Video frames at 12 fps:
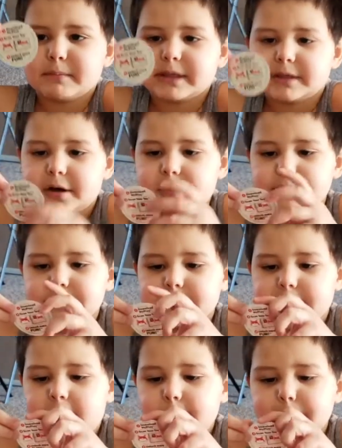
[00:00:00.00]

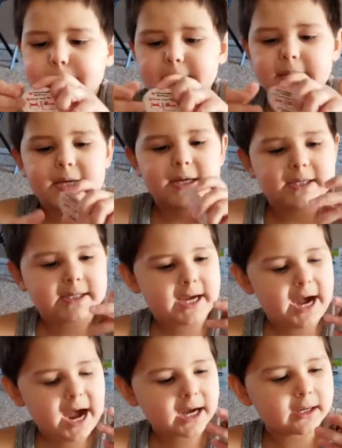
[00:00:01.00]
McDonald's app.
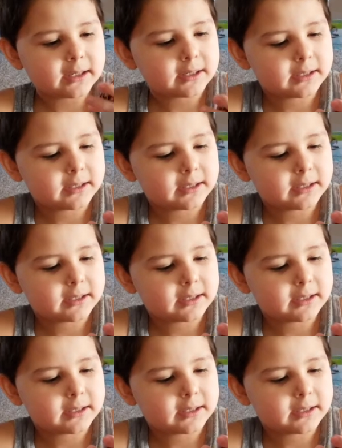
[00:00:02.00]
Yeah.